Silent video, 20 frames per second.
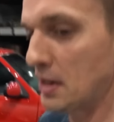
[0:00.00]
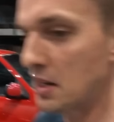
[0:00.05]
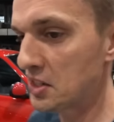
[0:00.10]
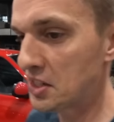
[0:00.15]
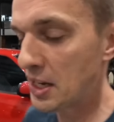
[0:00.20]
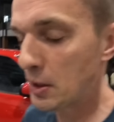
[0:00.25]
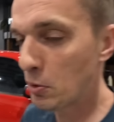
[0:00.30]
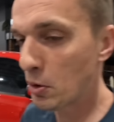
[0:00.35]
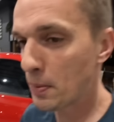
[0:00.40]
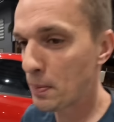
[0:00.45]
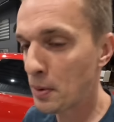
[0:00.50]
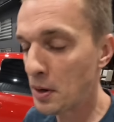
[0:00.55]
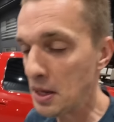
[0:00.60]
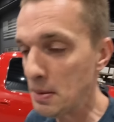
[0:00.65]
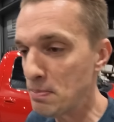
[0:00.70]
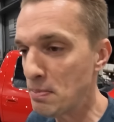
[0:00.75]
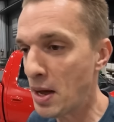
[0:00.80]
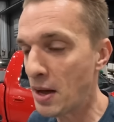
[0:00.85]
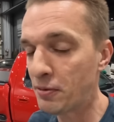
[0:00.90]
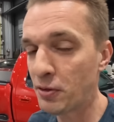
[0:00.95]
because they were
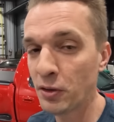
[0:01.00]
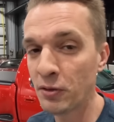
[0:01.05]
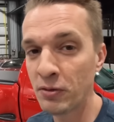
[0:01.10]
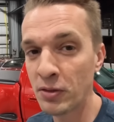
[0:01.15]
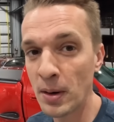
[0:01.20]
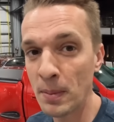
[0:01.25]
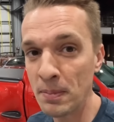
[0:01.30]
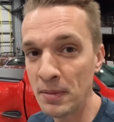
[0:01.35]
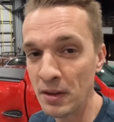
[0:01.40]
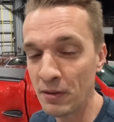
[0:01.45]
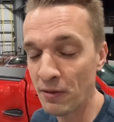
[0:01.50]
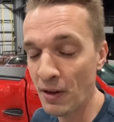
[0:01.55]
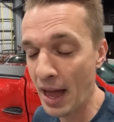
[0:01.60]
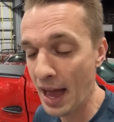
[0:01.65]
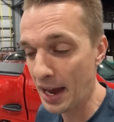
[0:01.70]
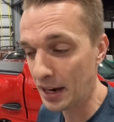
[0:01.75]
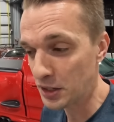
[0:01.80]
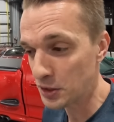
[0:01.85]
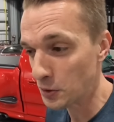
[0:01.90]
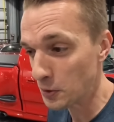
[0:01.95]
pretty muffled from the
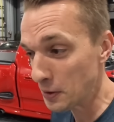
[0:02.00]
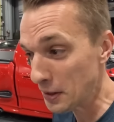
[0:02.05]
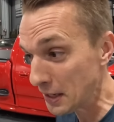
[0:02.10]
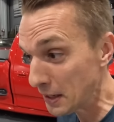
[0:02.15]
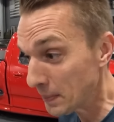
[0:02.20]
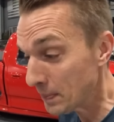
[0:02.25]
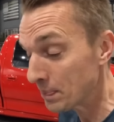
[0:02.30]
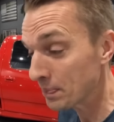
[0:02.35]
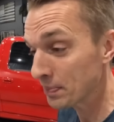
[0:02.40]
factory.